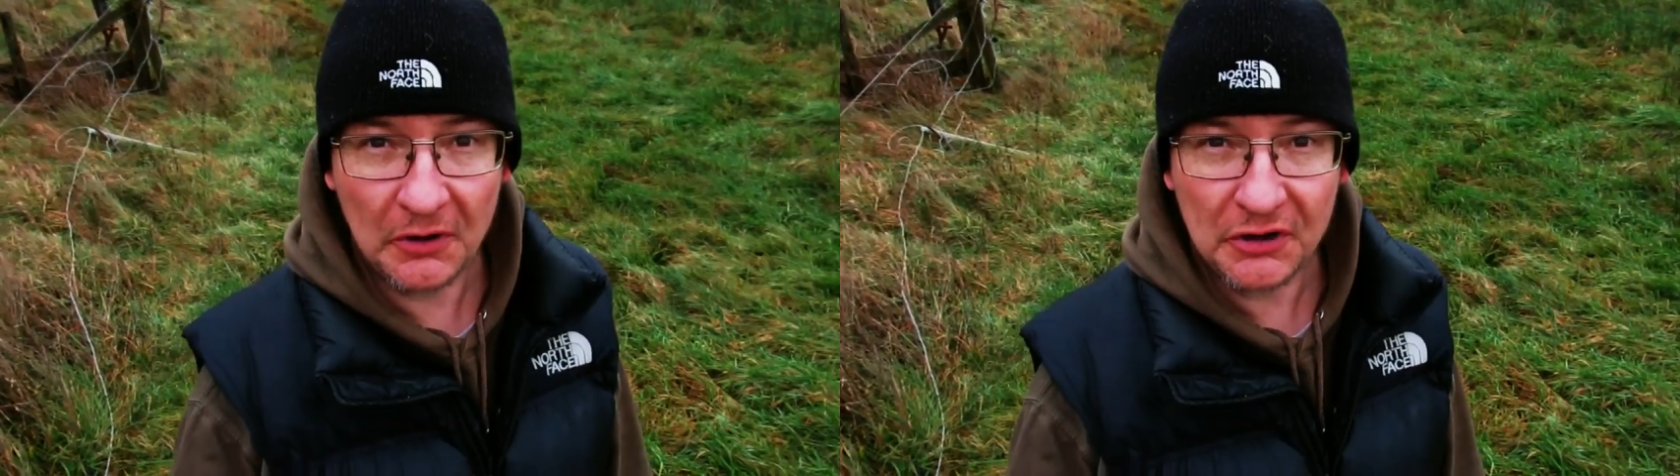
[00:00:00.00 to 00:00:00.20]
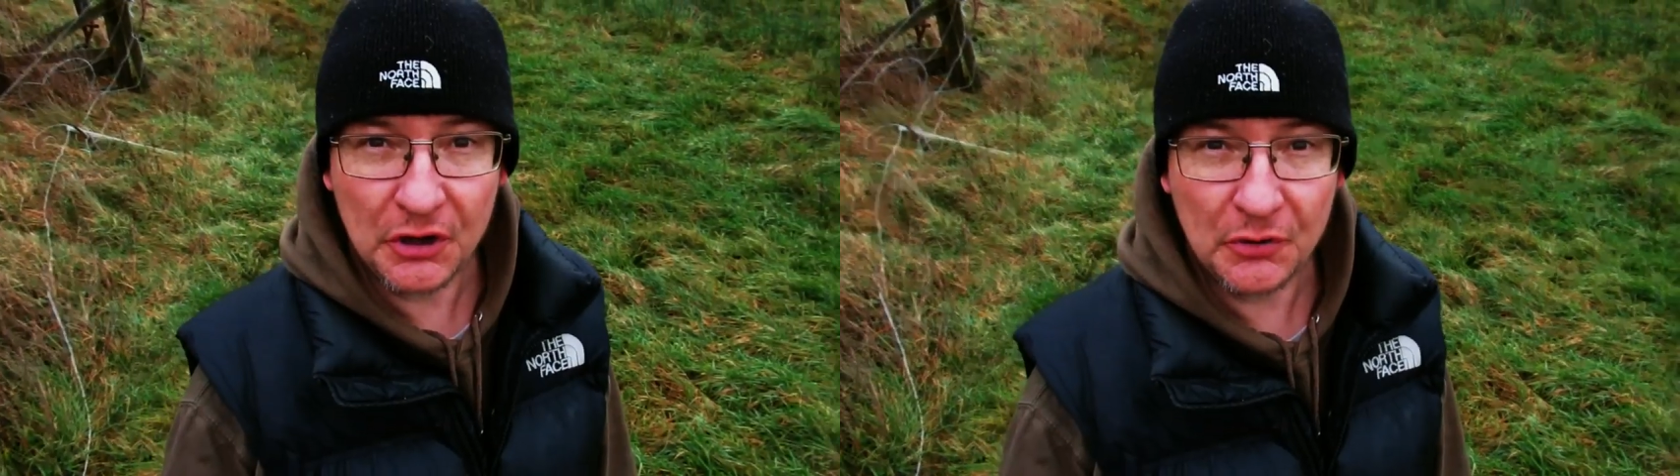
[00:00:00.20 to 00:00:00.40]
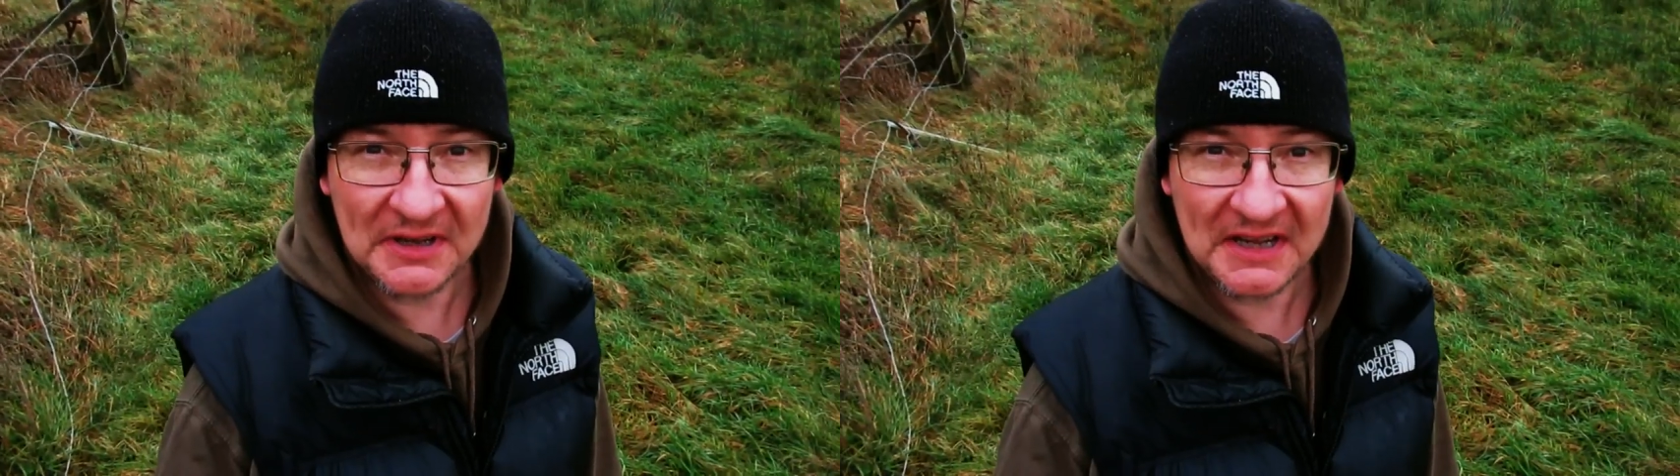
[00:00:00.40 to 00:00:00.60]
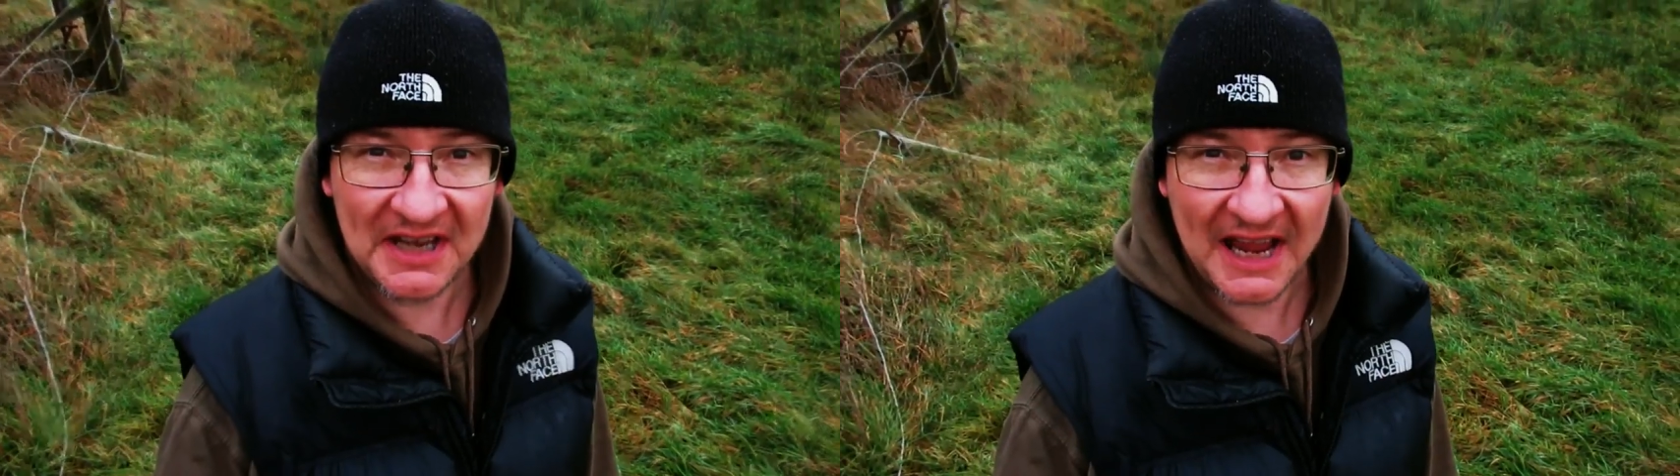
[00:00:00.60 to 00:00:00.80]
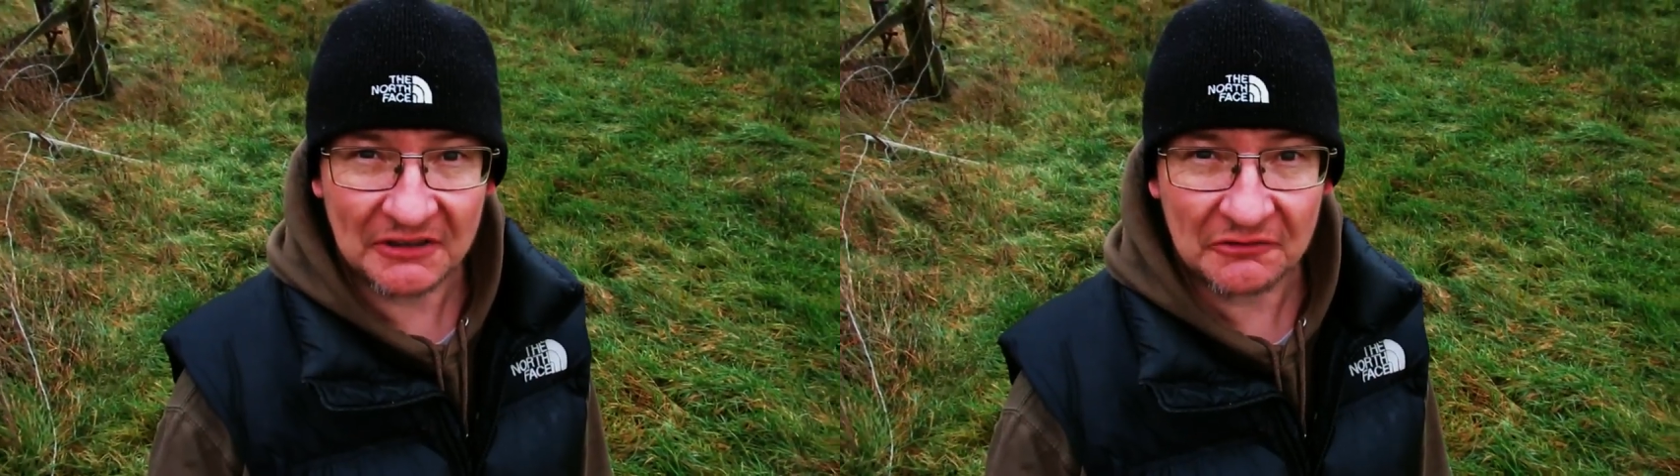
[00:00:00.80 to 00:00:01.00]
a new
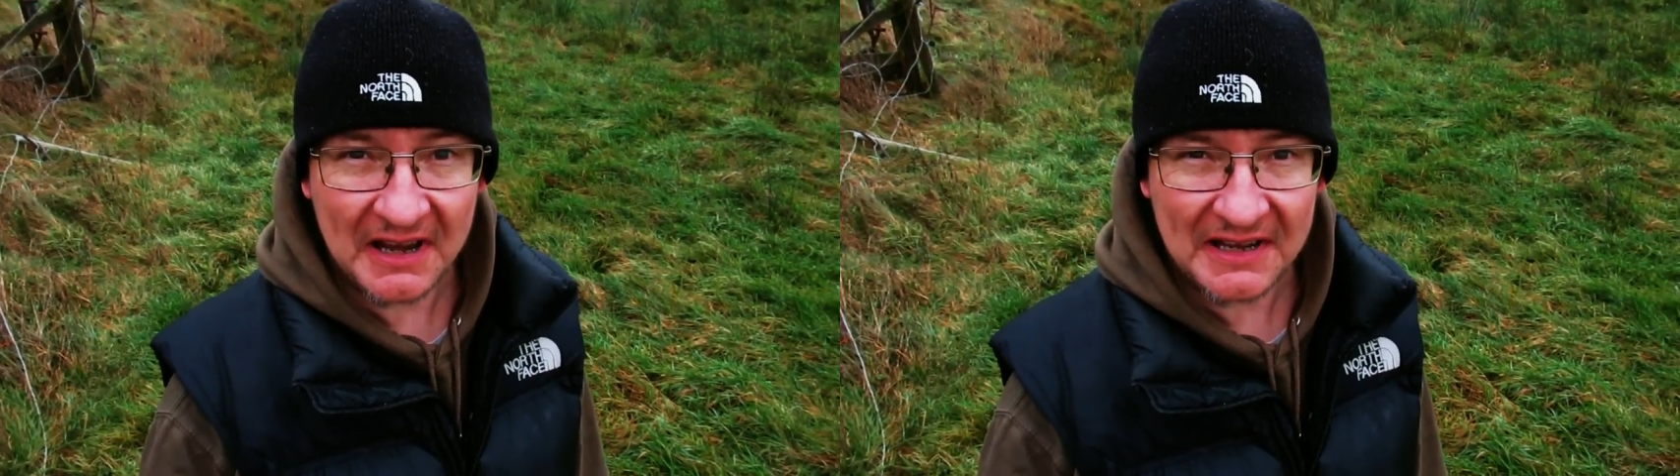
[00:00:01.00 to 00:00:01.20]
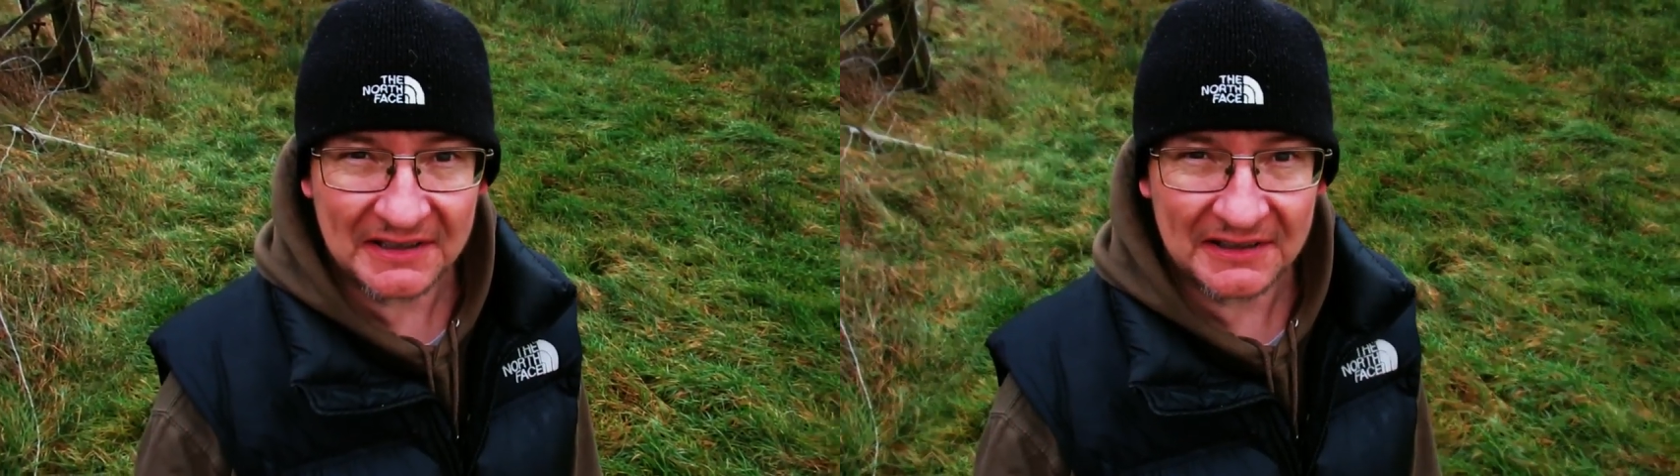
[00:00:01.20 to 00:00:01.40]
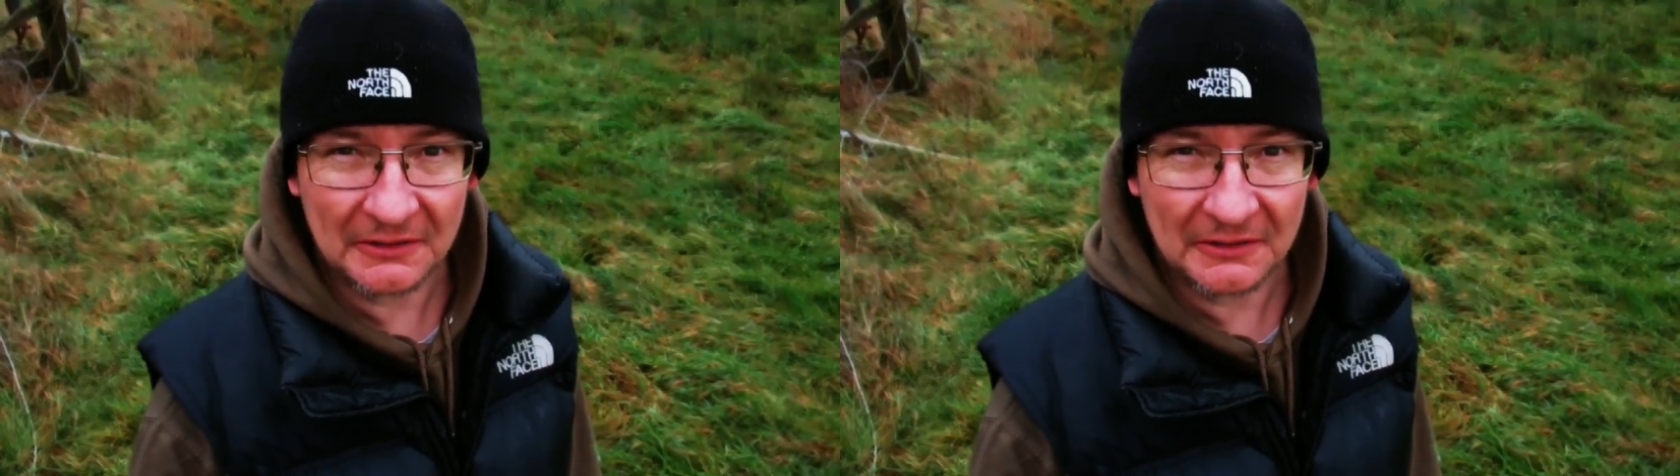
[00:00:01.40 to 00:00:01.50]
detectorist,